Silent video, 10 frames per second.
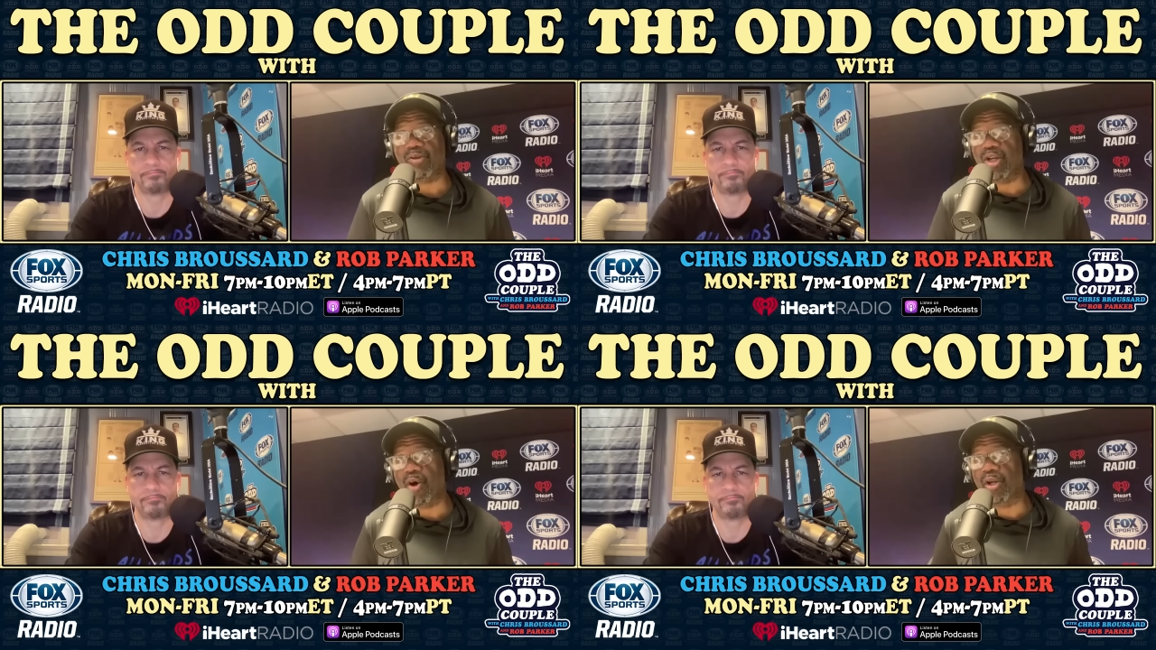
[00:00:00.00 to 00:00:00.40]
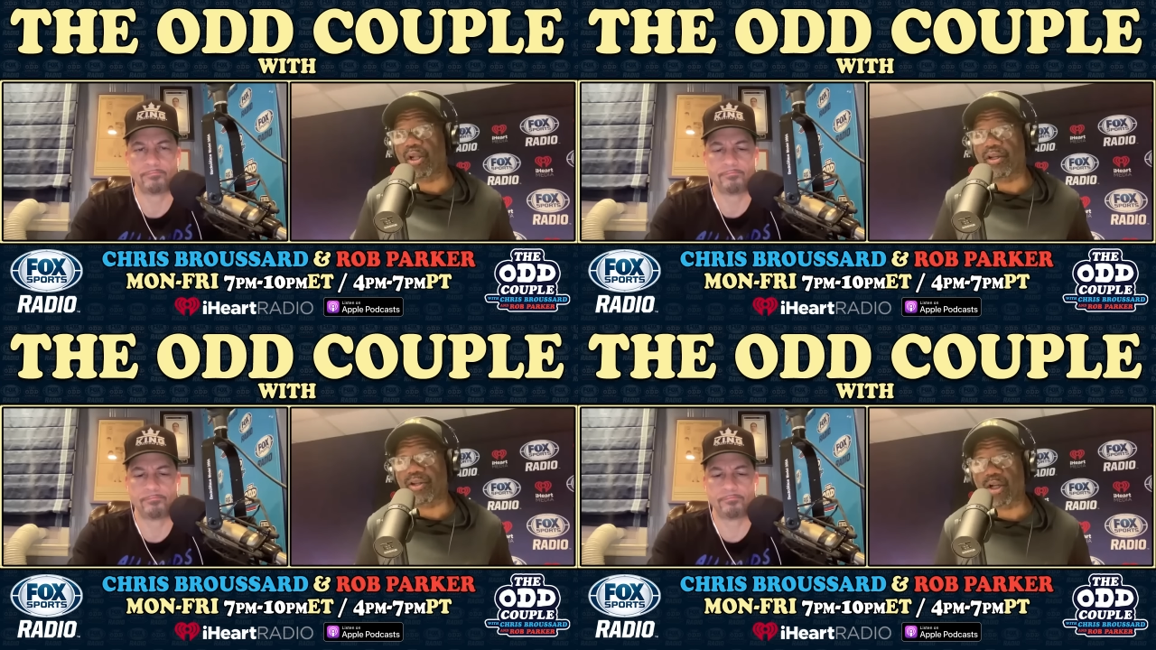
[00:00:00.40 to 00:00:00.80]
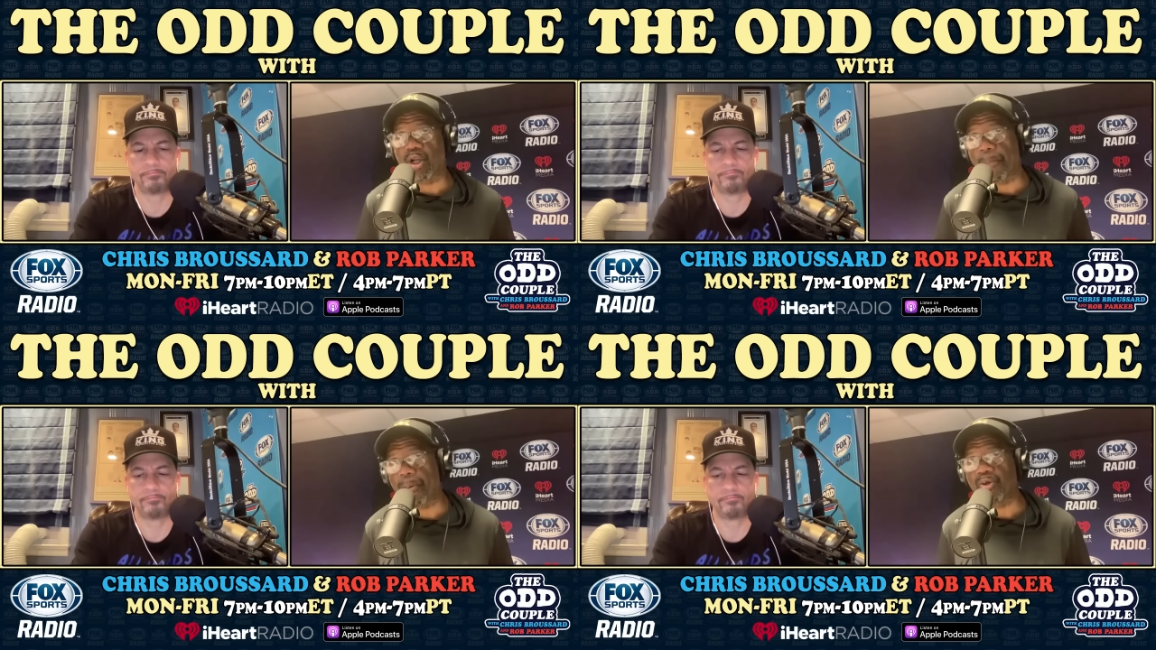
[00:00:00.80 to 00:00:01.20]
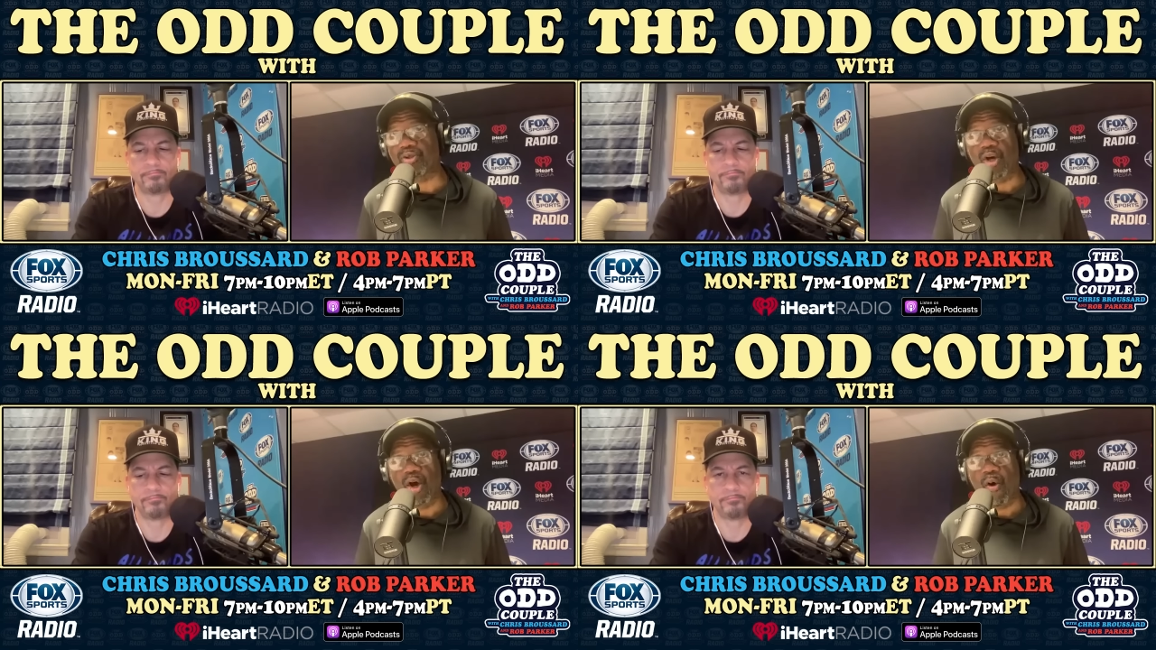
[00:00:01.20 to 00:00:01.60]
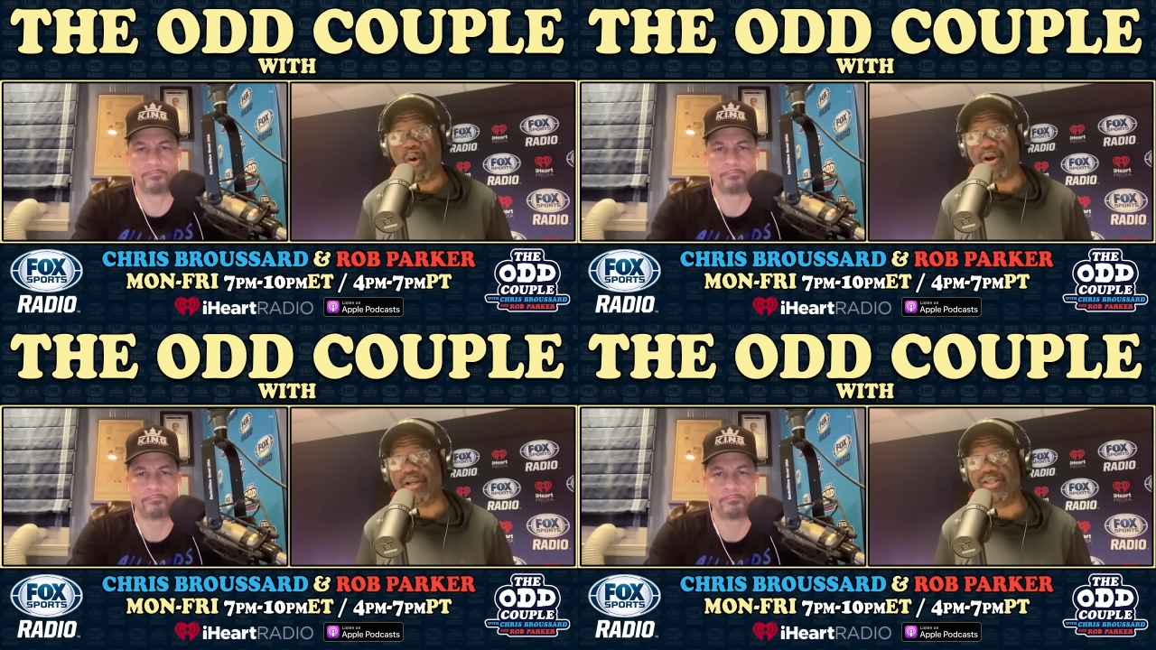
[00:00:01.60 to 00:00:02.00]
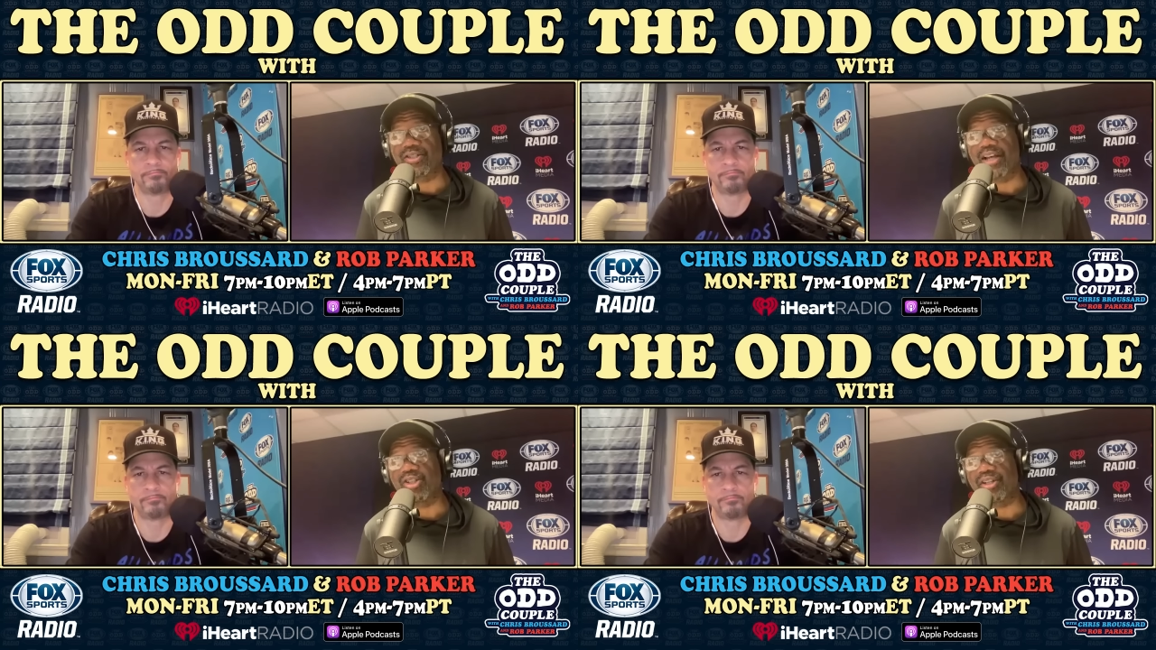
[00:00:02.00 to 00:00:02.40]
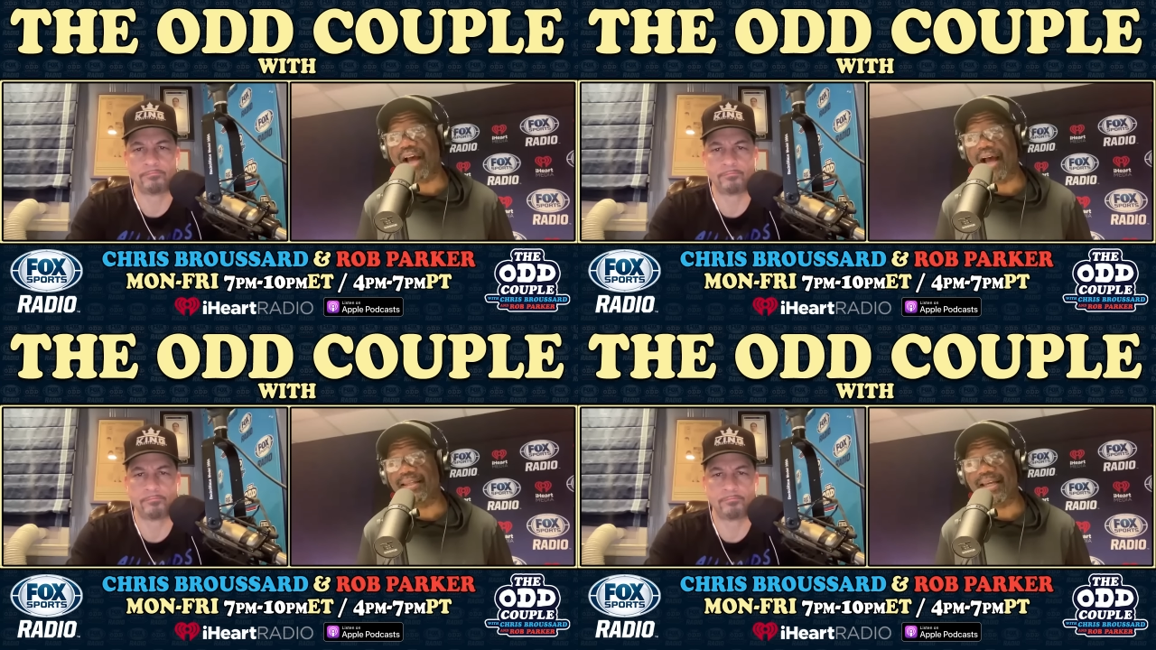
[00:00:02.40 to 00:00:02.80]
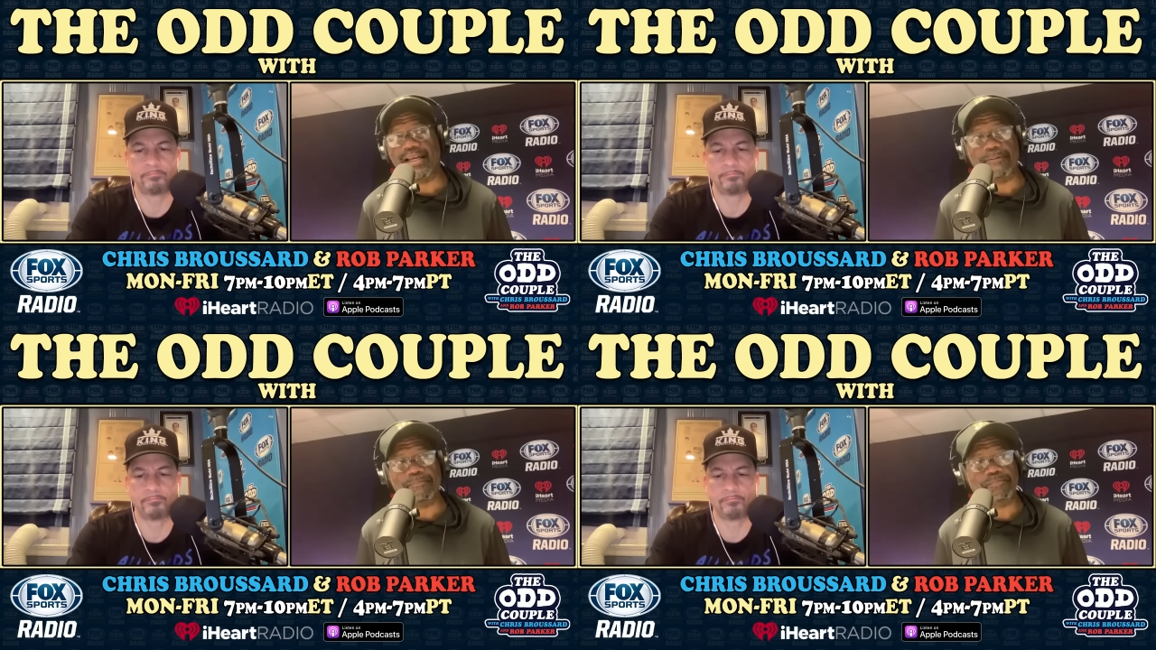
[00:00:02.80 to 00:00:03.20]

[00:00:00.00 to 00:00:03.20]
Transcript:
Speaker 1: you know the the Clippers organization, I think